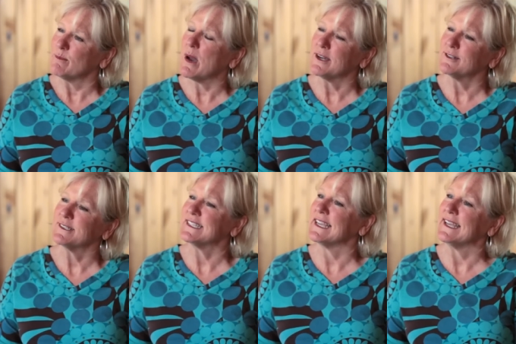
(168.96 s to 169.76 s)

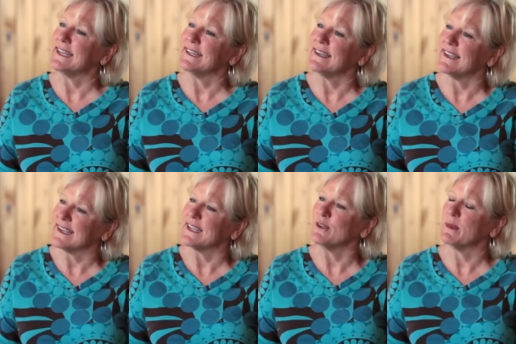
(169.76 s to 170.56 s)
Potter's Inn
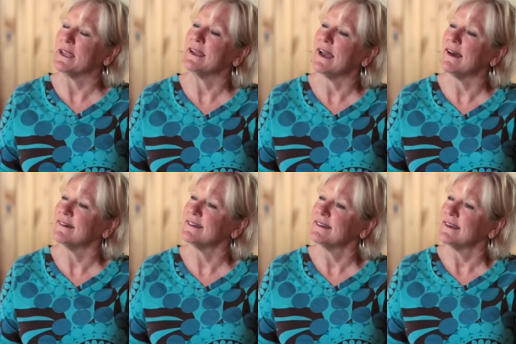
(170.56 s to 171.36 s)
can be
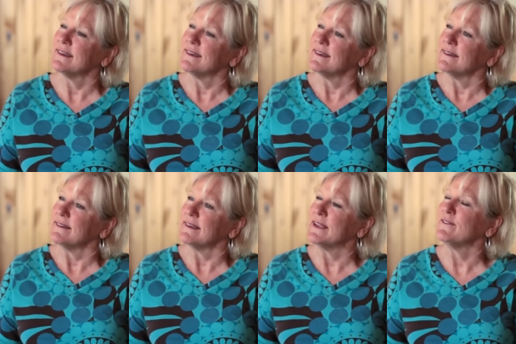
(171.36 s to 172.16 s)

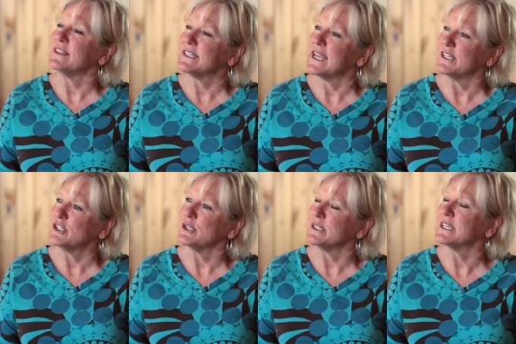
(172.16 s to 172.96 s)
an
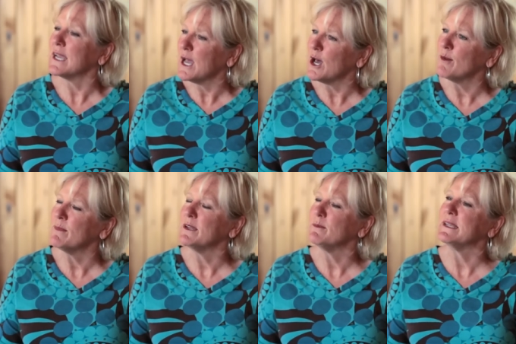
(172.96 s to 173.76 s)
invitation to come
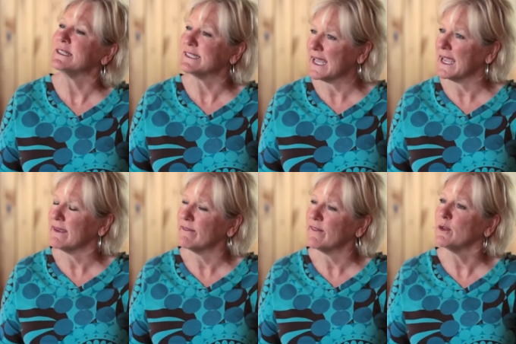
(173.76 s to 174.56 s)
and be
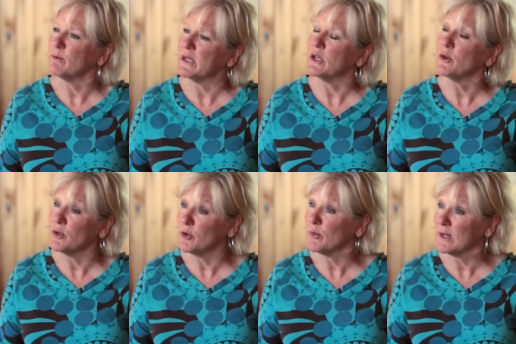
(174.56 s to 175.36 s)
safe and be who
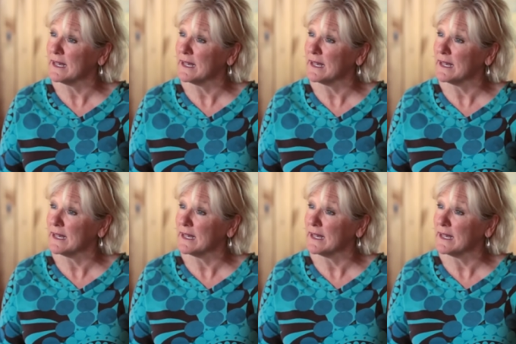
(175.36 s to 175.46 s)
you are.